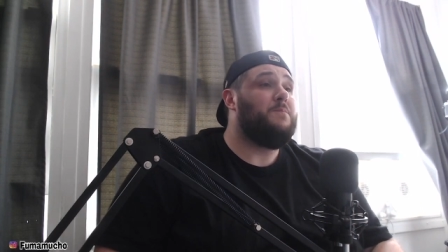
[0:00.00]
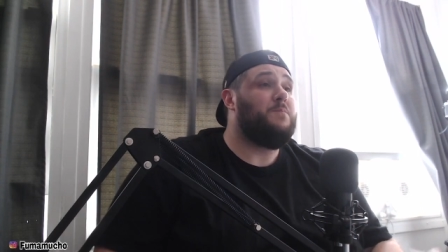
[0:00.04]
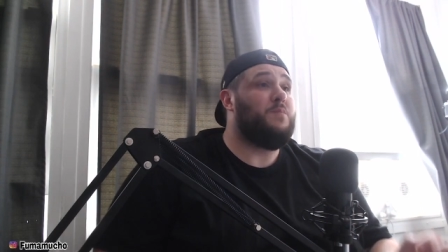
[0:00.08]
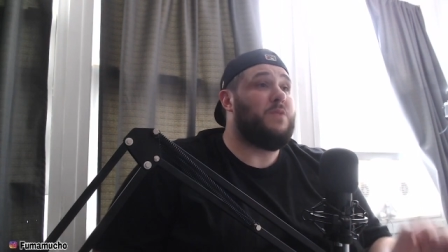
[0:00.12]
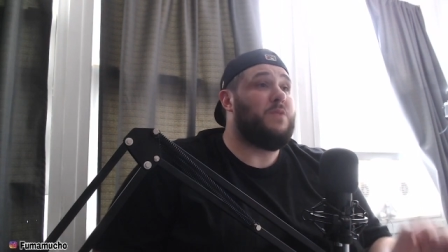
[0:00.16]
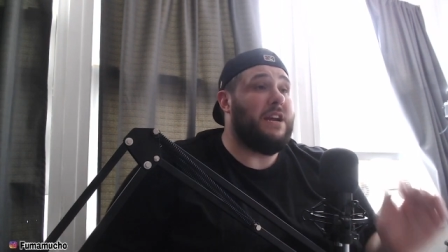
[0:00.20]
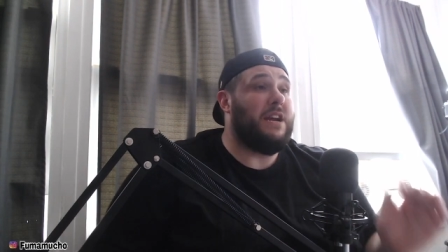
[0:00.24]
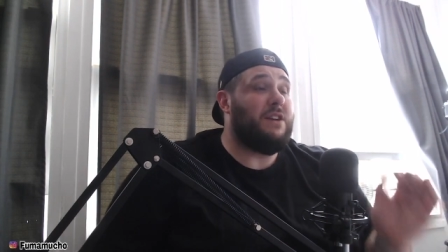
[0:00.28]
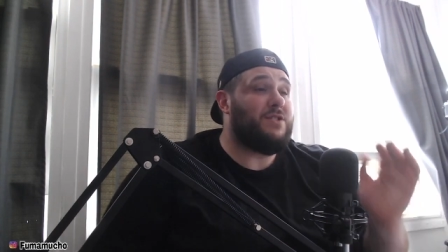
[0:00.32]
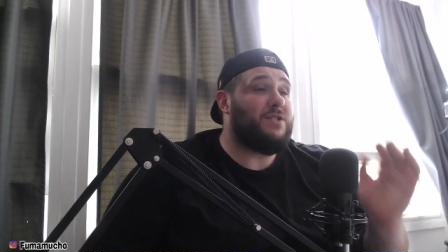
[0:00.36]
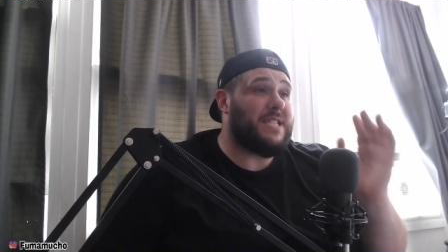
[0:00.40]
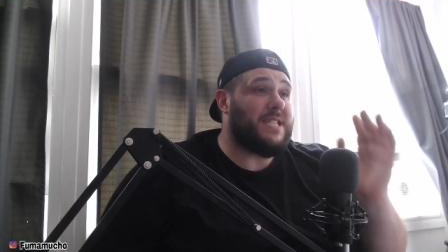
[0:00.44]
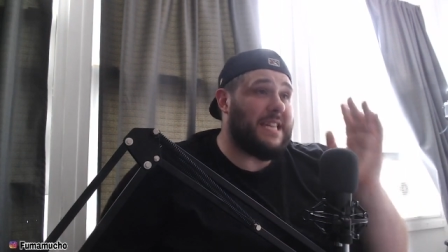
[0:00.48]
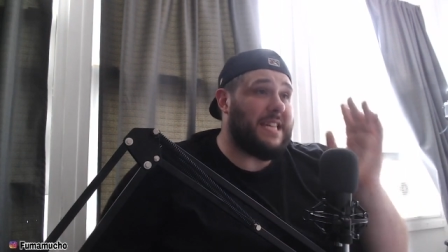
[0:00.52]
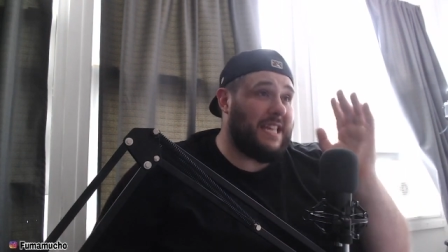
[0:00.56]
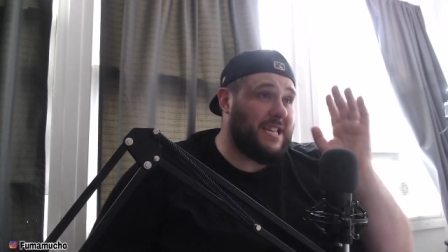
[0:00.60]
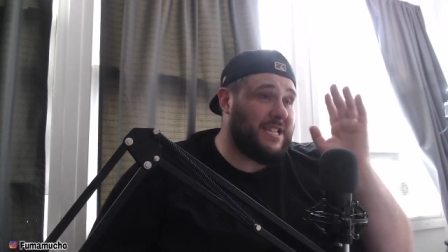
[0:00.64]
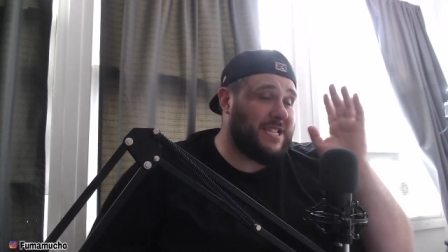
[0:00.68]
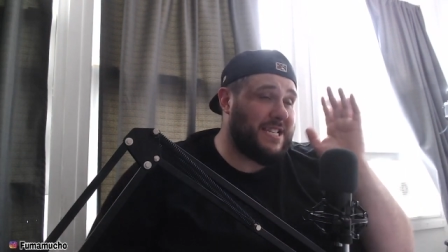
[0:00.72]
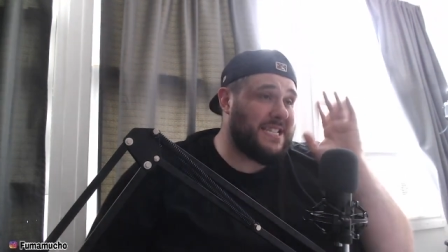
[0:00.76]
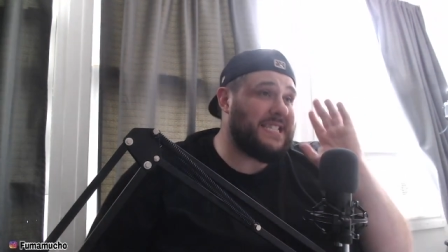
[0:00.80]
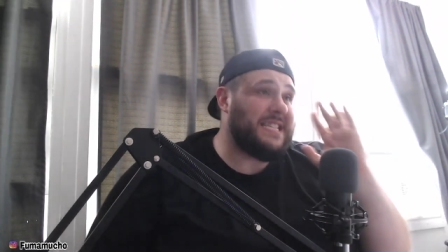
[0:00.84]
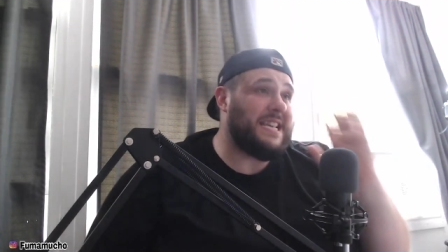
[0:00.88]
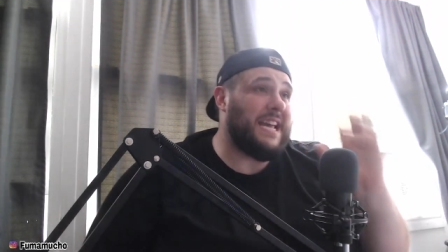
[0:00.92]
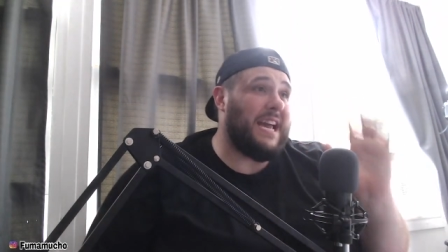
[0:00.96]
There's a
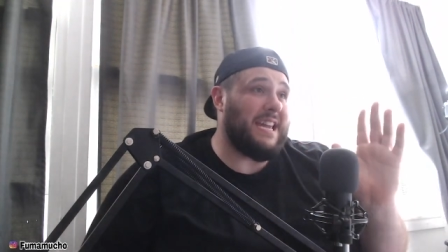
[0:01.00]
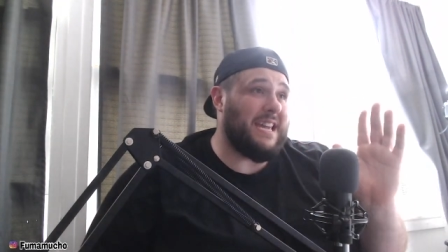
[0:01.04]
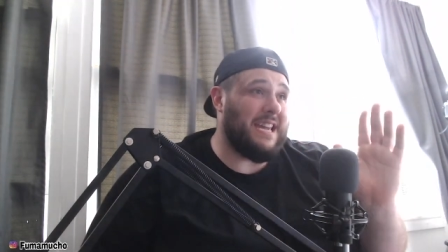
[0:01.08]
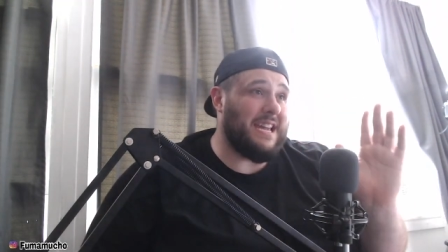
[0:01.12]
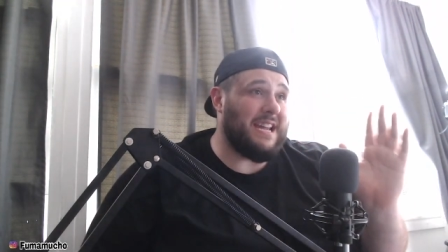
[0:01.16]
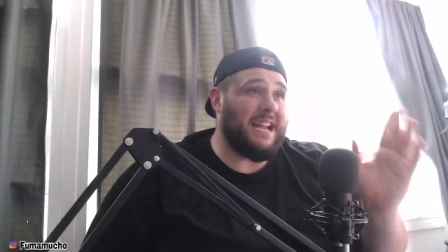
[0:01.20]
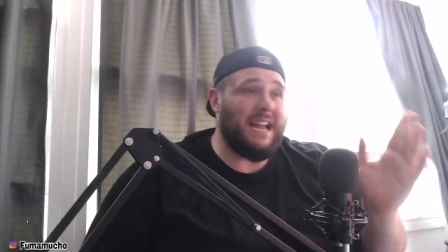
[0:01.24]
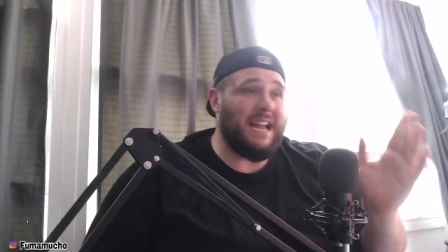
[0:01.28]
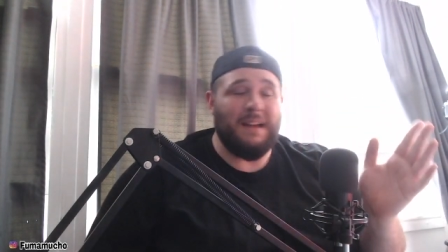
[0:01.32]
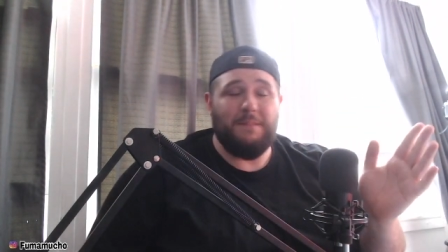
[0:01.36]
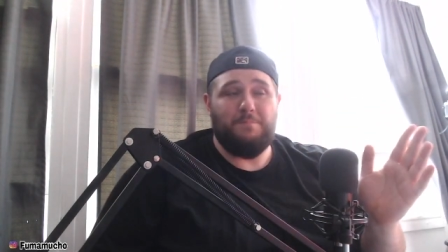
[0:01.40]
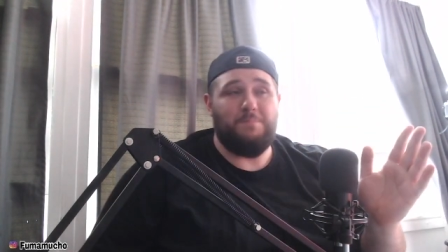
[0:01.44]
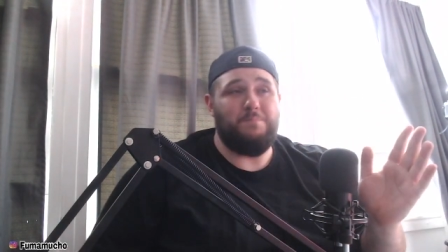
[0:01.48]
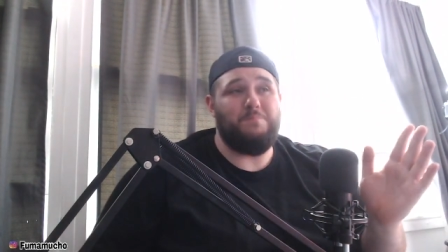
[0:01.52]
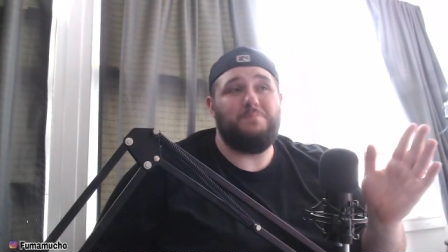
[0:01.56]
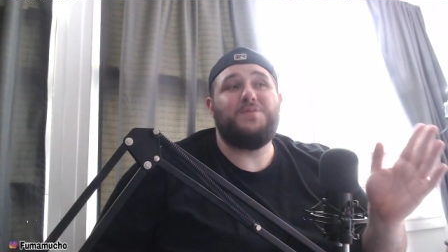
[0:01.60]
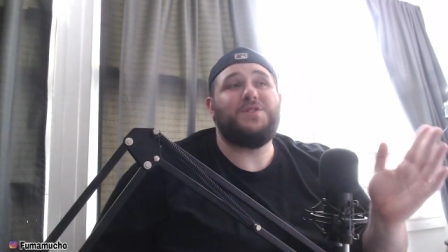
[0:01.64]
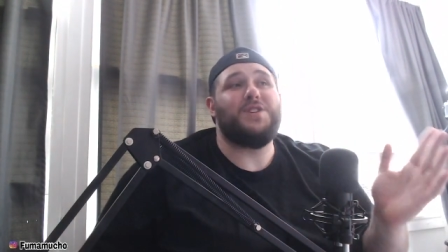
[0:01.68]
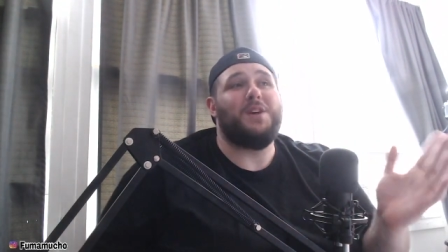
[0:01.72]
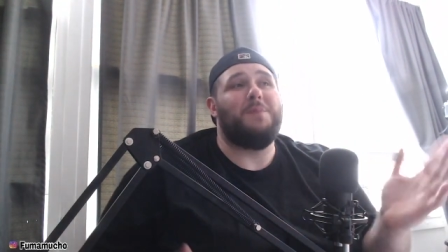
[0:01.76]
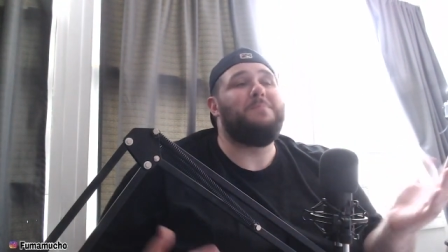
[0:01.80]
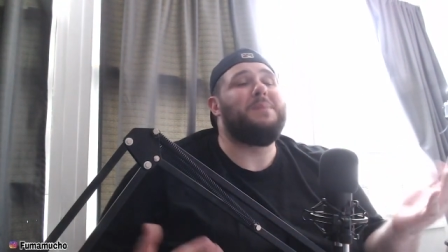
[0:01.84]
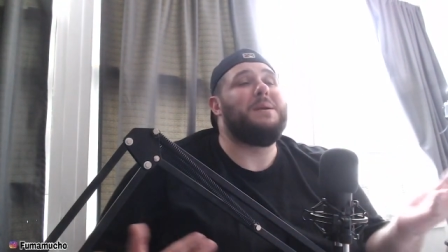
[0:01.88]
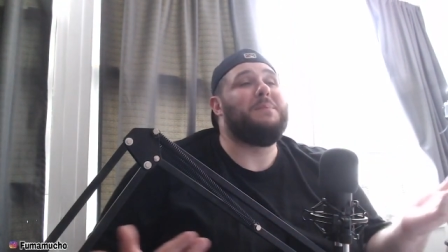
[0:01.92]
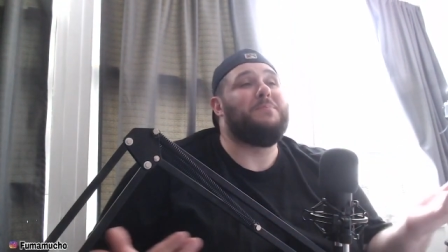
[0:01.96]
saying,
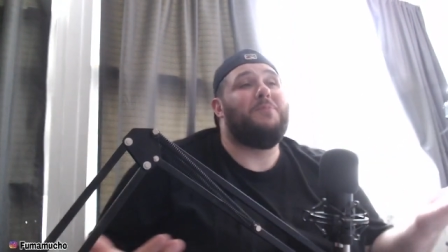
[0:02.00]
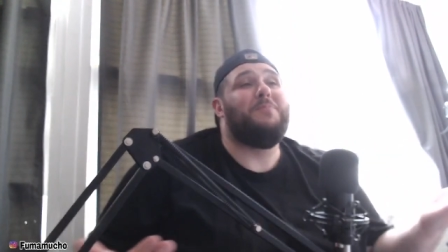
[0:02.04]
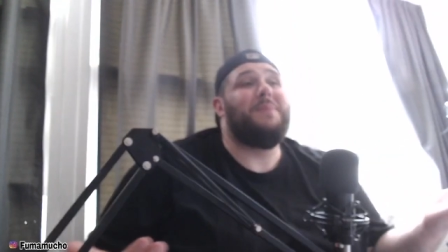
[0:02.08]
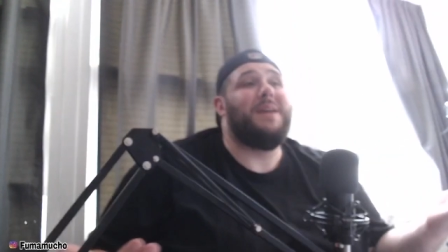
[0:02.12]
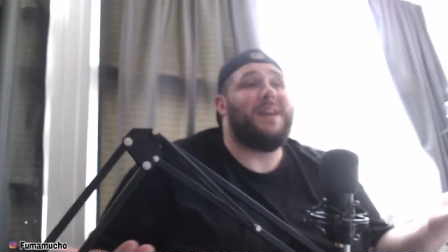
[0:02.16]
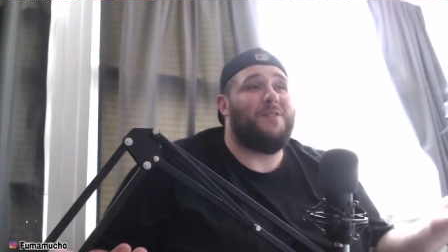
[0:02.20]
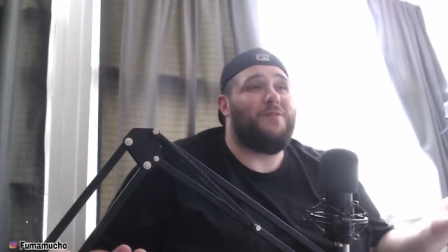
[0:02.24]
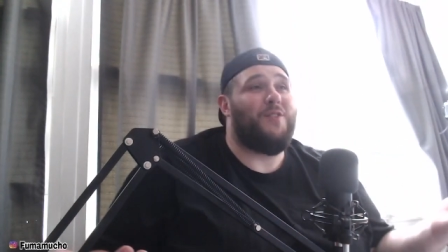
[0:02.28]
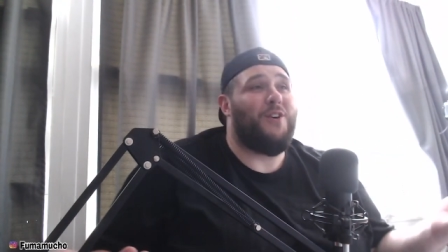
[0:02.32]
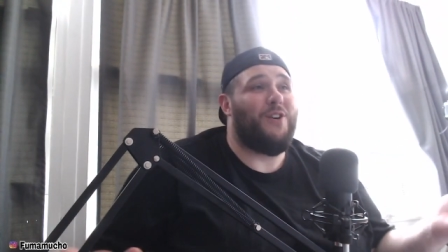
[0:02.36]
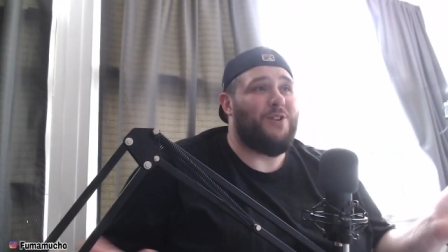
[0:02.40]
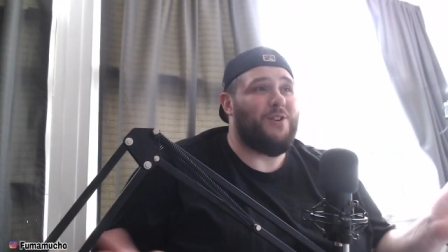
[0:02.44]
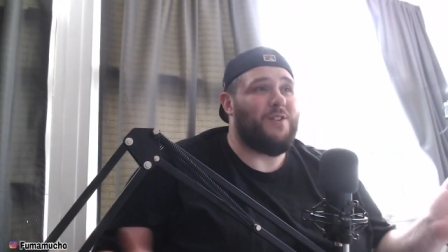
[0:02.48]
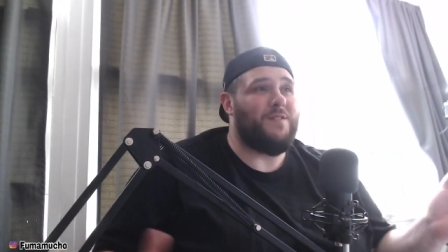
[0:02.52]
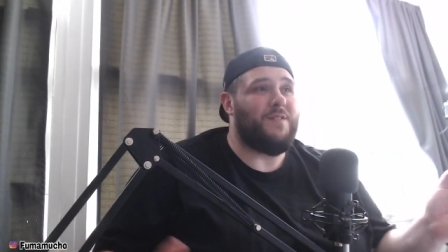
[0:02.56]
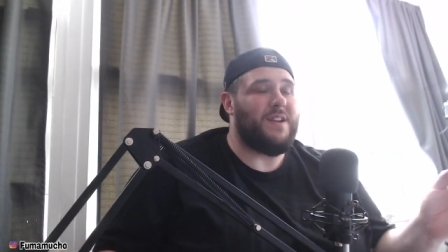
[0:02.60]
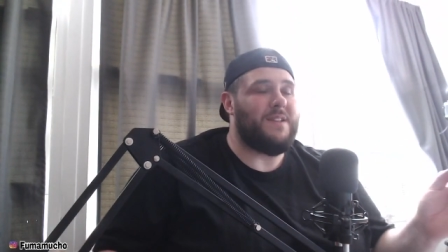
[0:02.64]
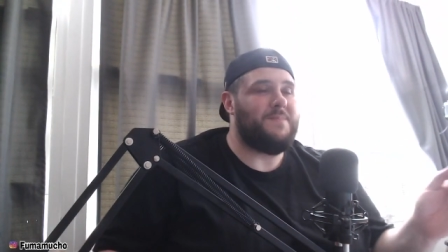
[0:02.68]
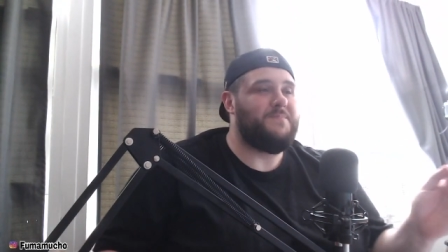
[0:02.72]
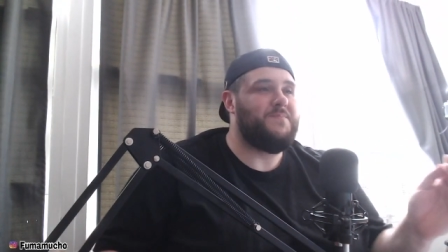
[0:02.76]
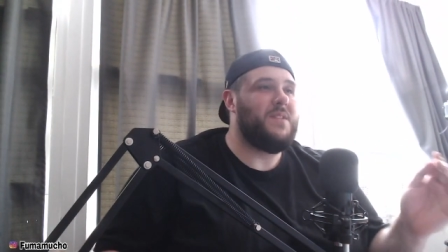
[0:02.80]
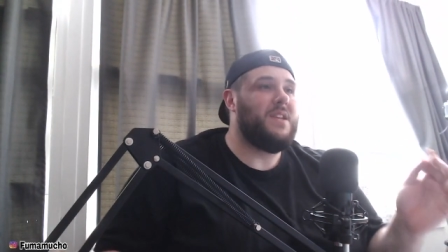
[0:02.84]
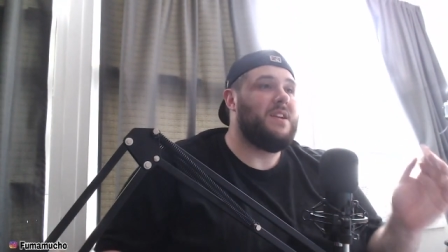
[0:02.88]
some people may have heard of it,